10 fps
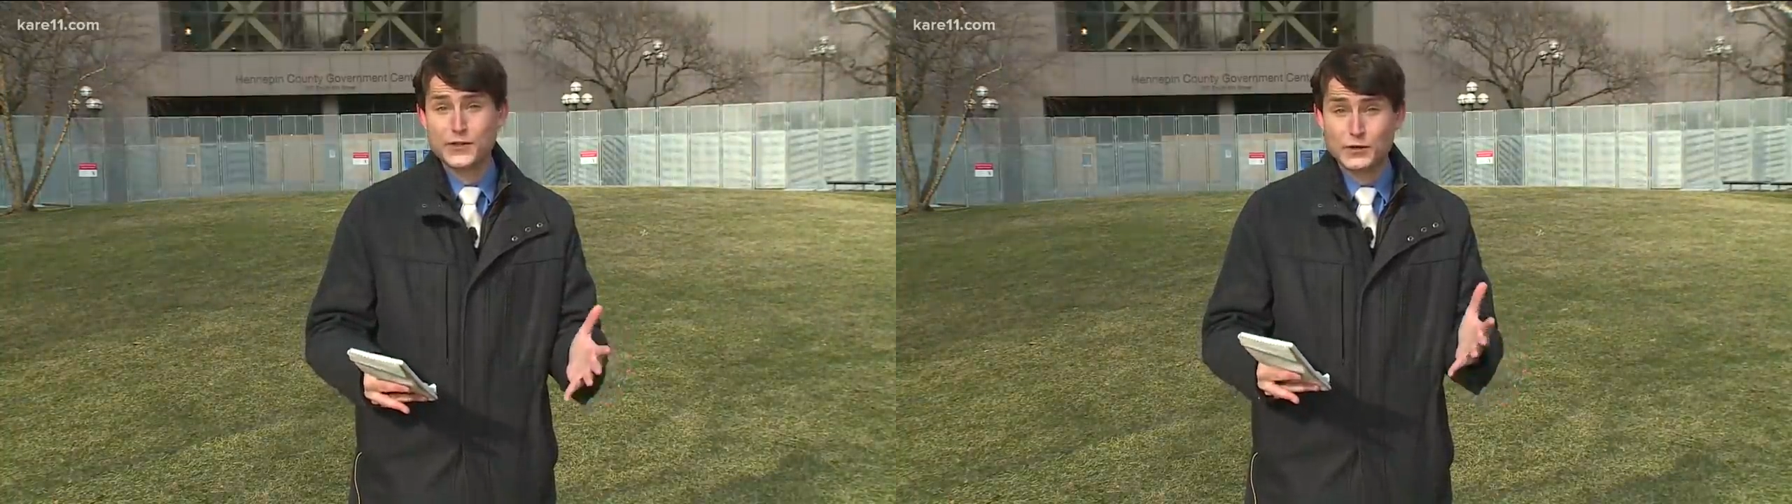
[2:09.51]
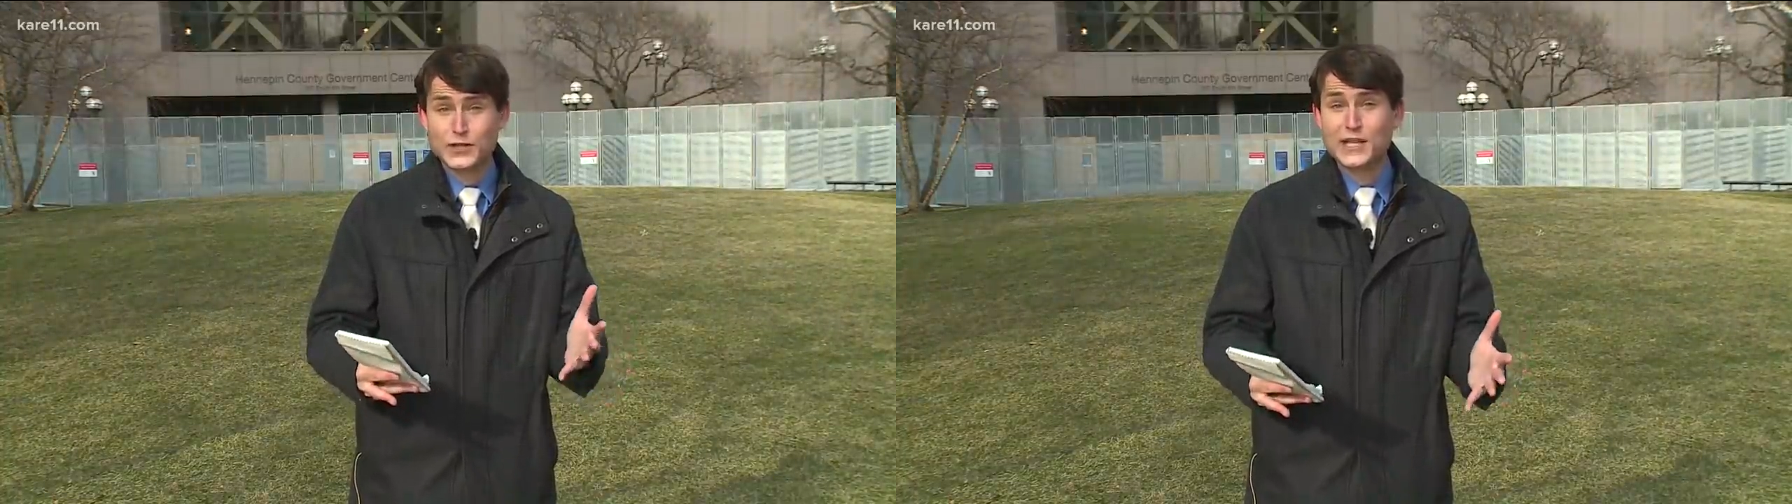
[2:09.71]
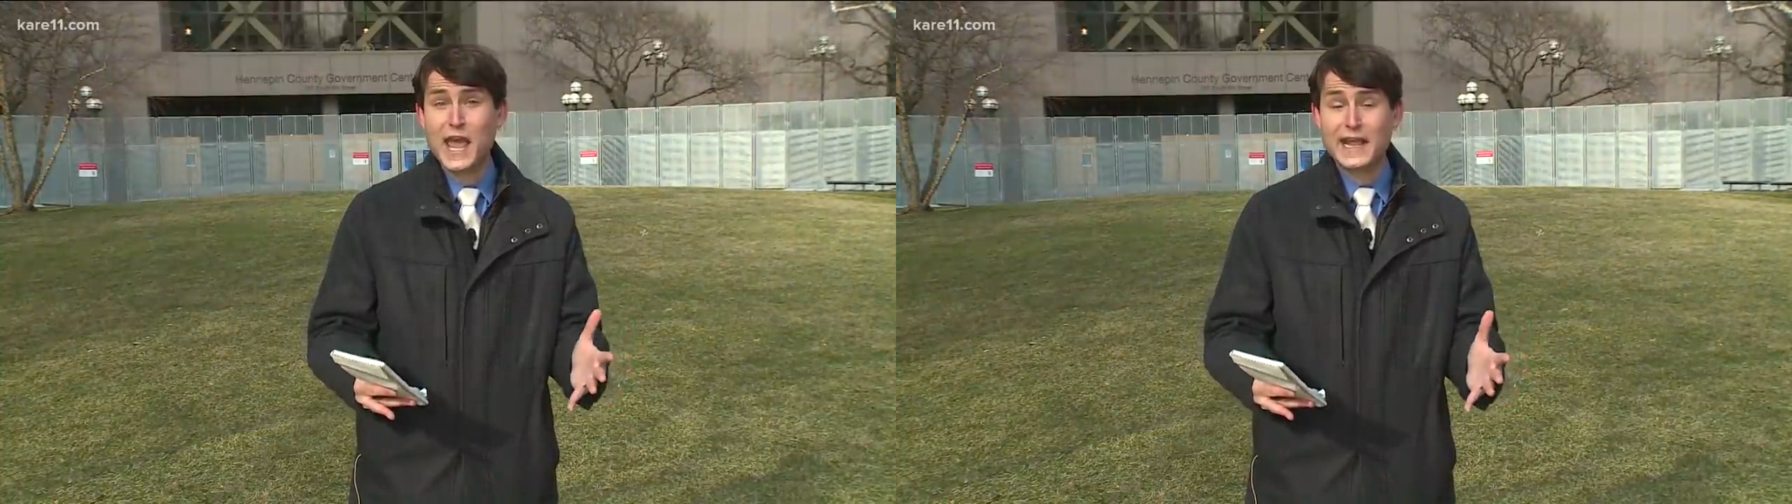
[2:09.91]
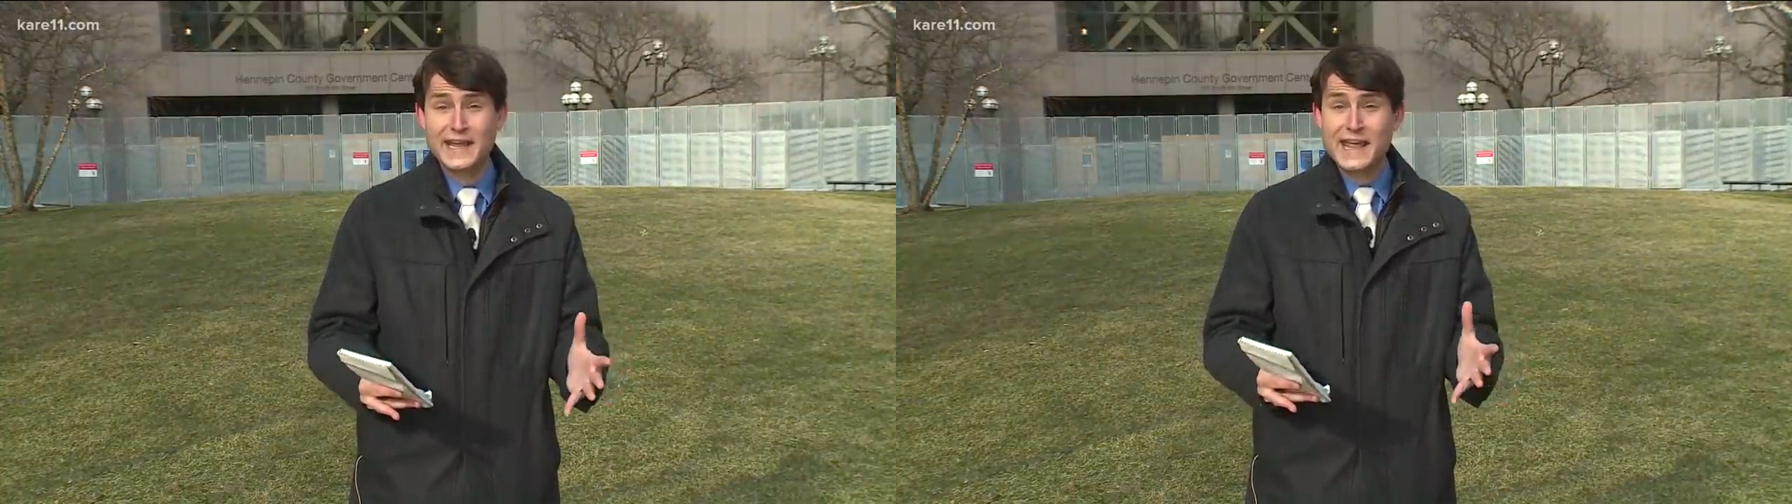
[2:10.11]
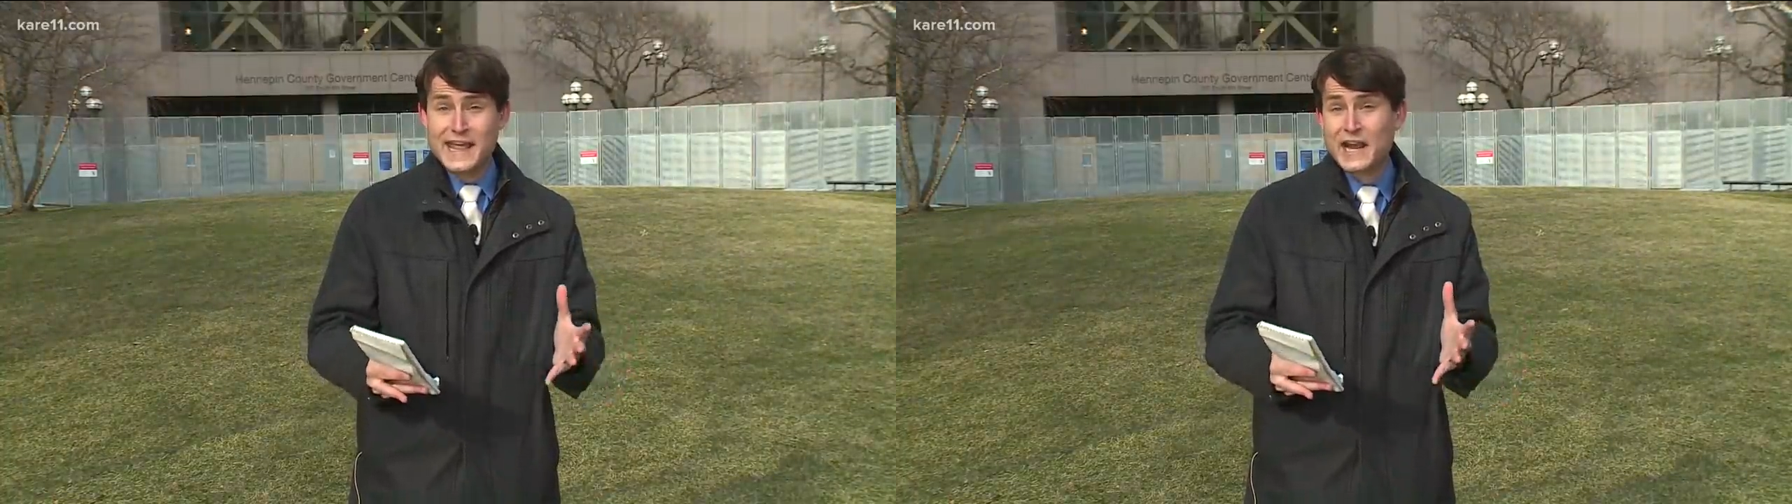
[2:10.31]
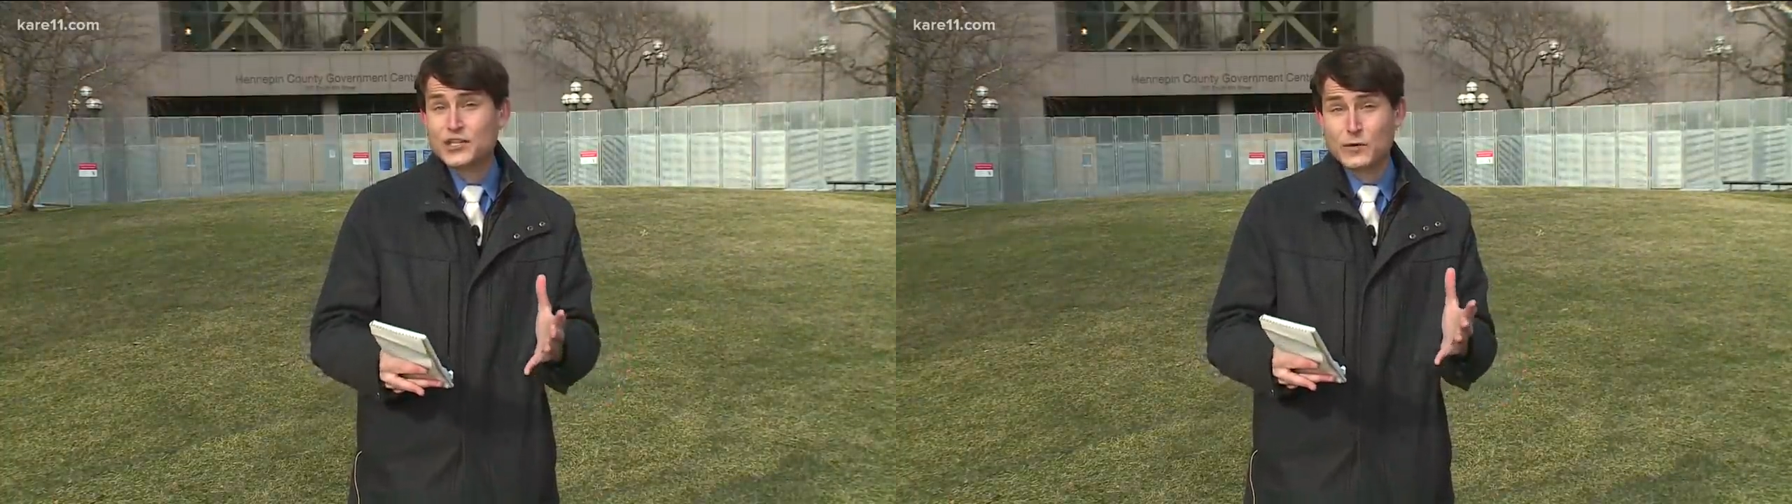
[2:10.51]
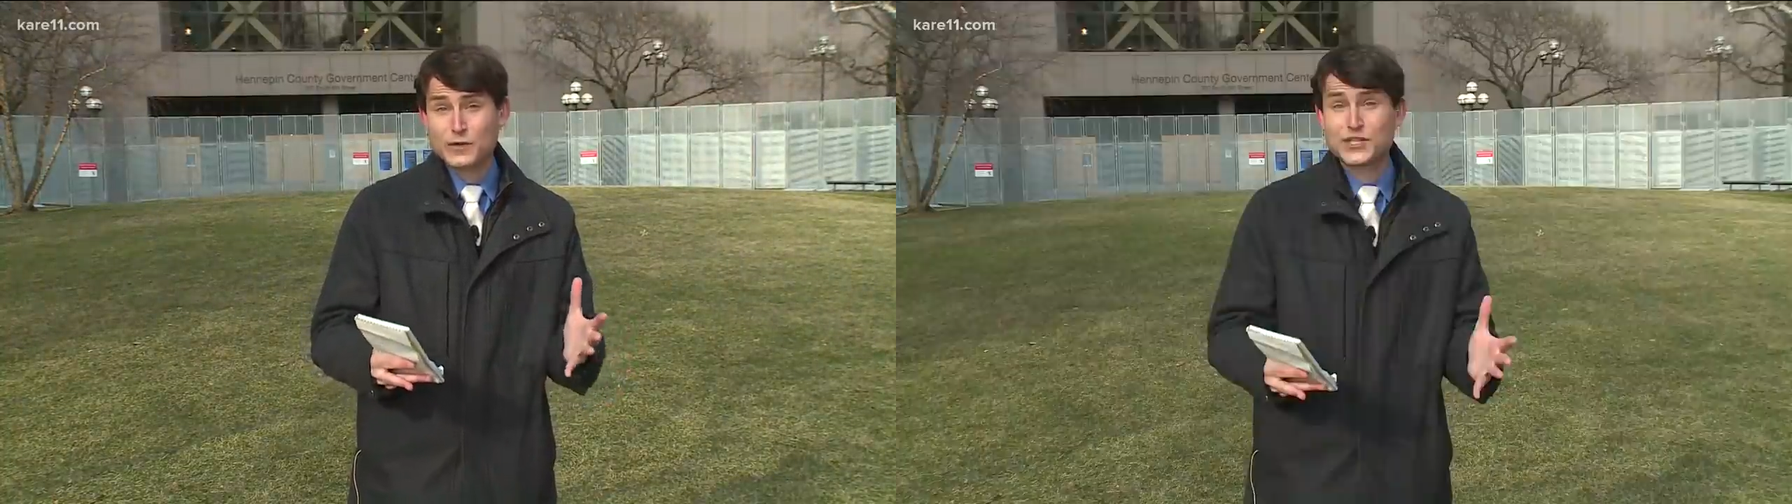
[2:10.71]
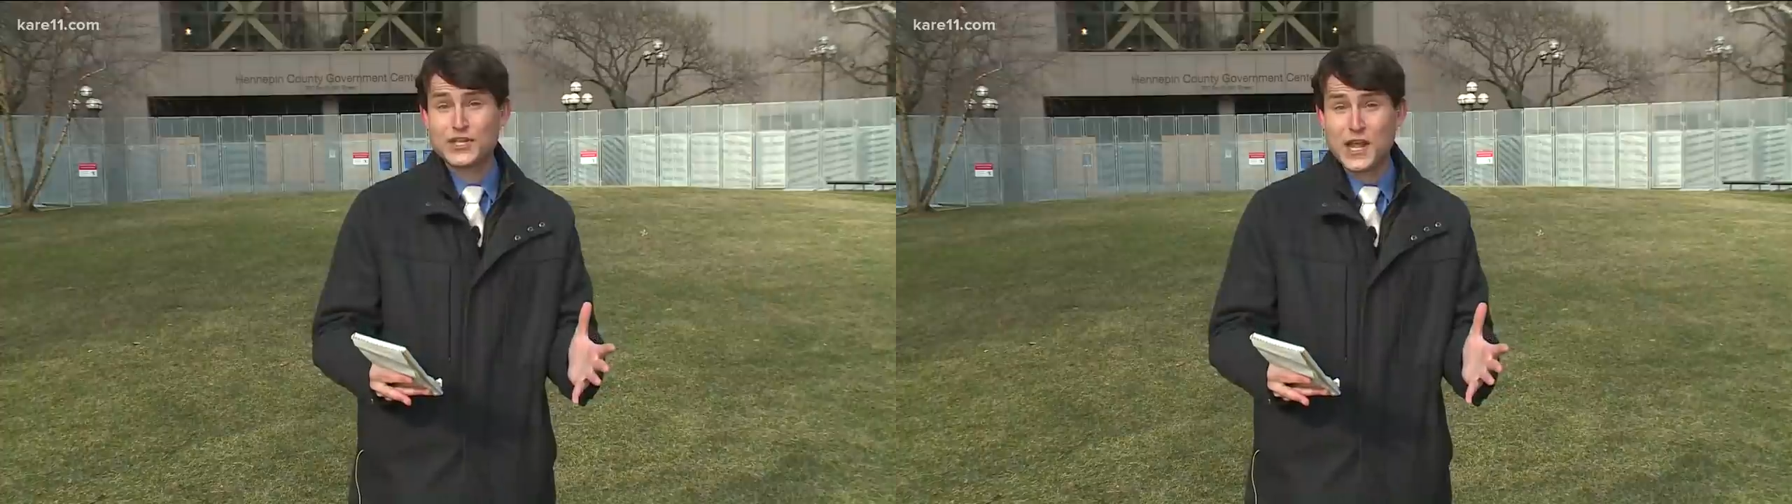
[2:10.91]
So today, he actually
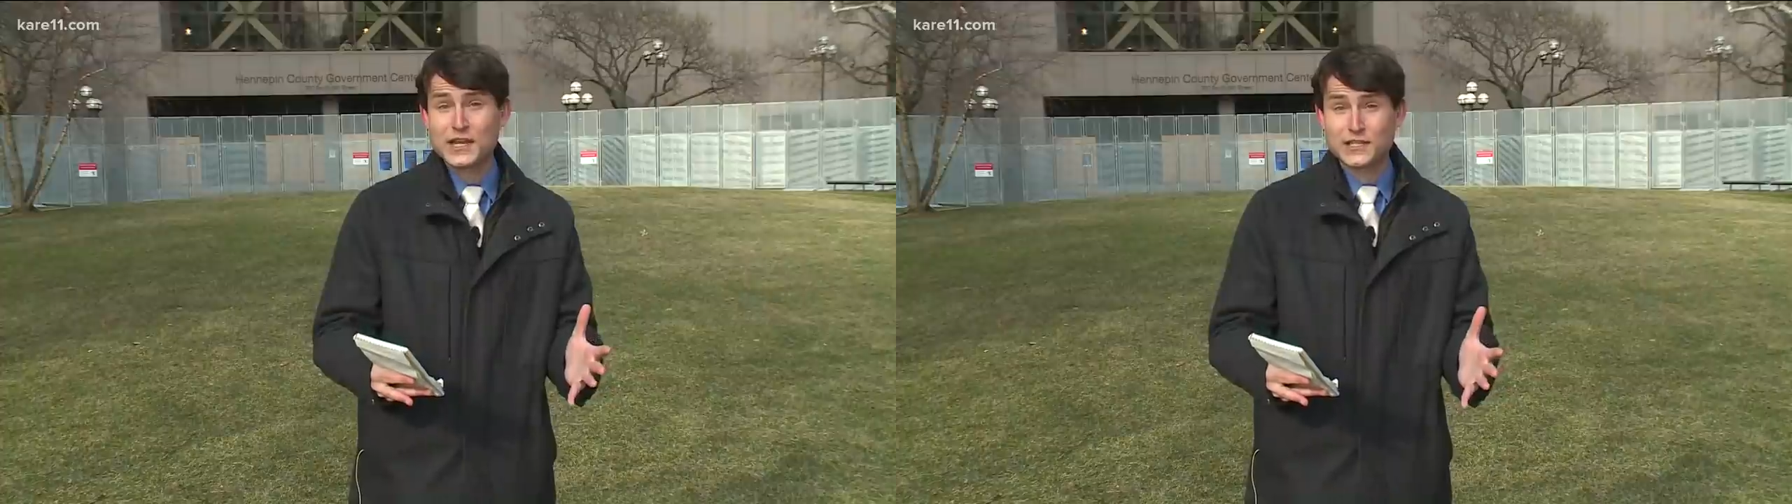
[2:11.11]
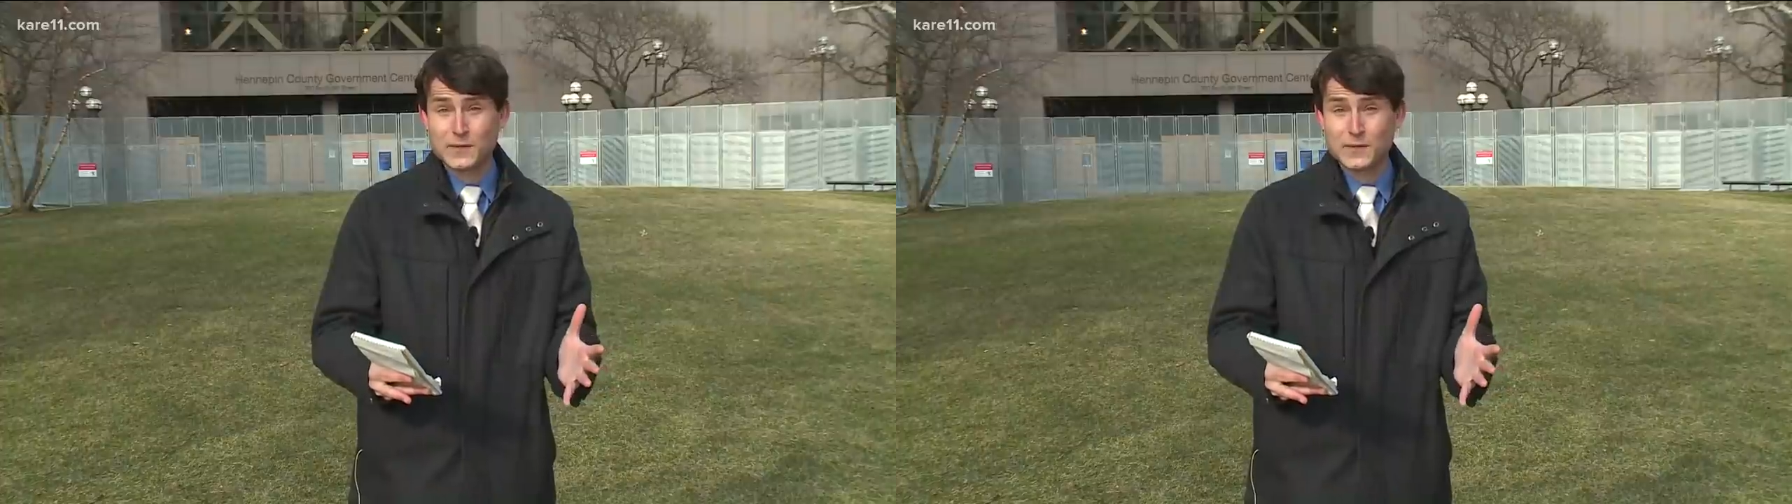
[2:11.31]
was seeing